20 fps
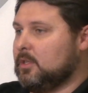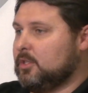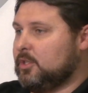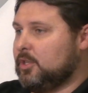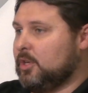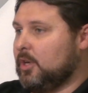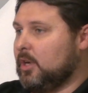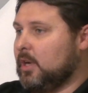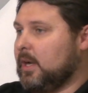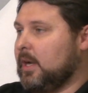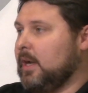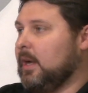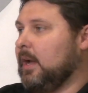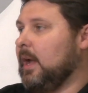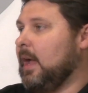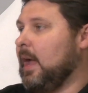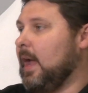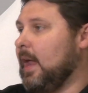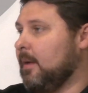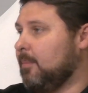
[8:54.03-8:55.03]
took
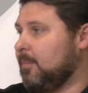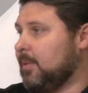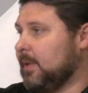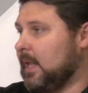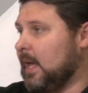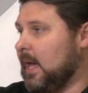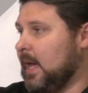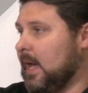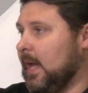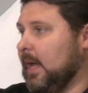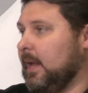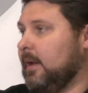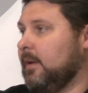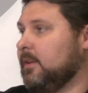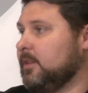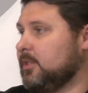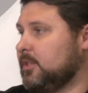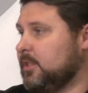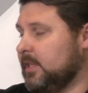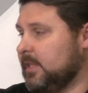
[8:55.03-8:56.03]
and
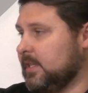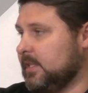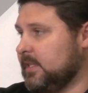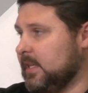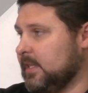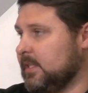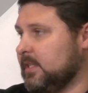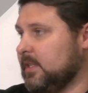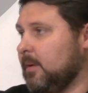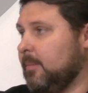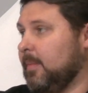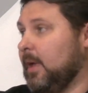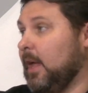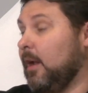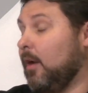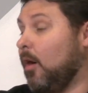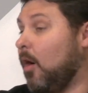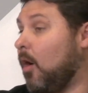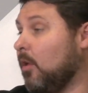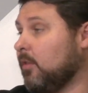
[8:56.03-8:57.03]
applied to the system
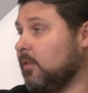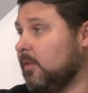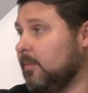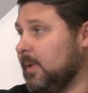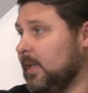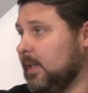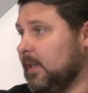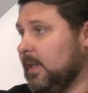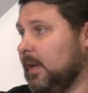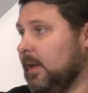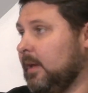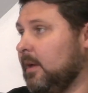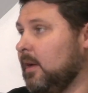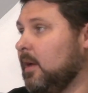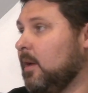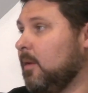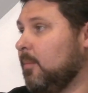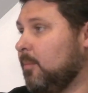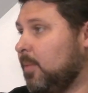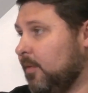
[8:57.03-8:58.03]
and ultimately
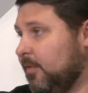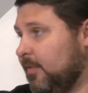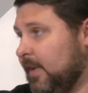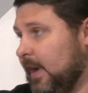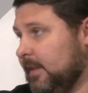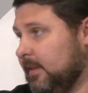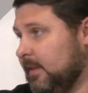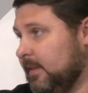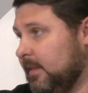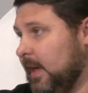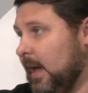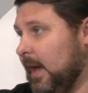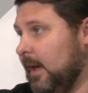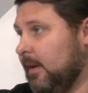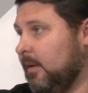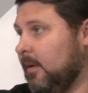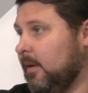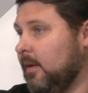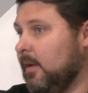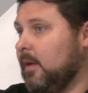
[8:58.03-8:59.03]
perfected
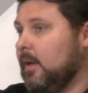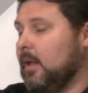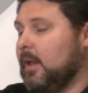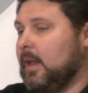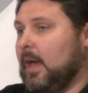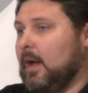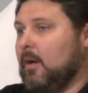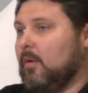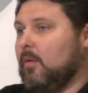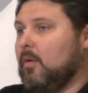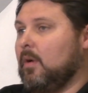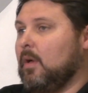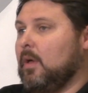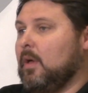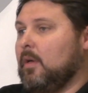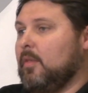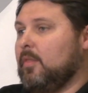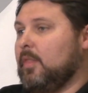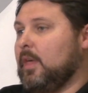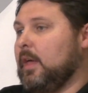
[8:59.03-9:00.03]
that. Now,
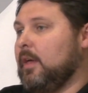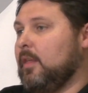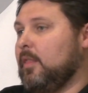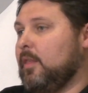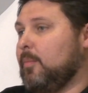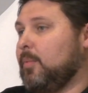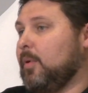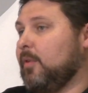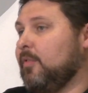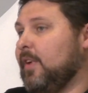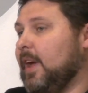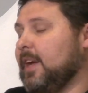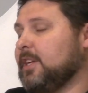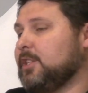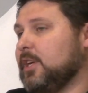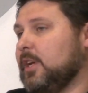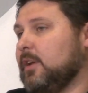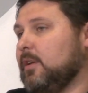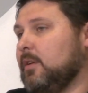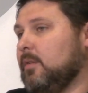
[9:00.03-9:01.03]
the
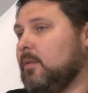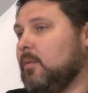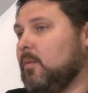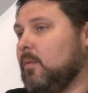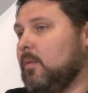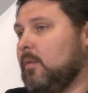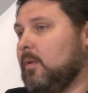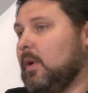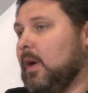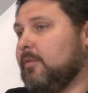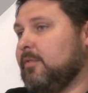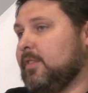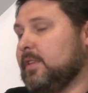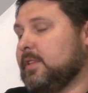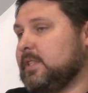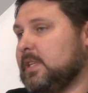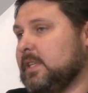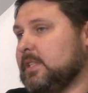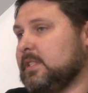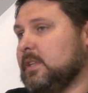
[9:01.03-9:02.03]
perfection of the
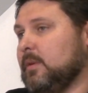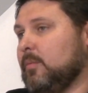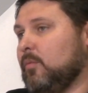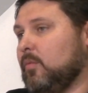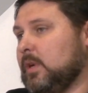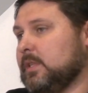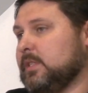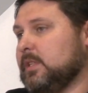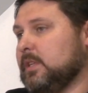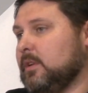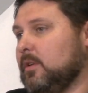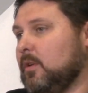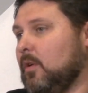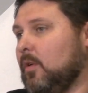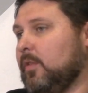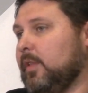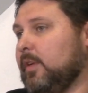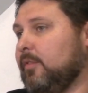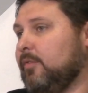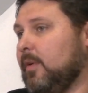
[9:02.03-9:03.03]
system wasn't
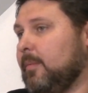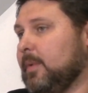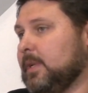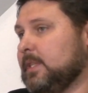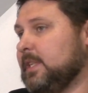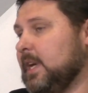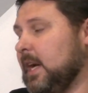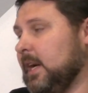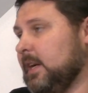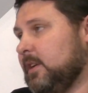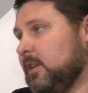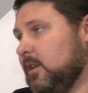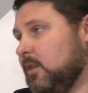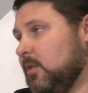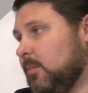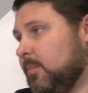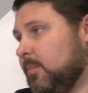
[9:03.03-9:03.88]
only from a technical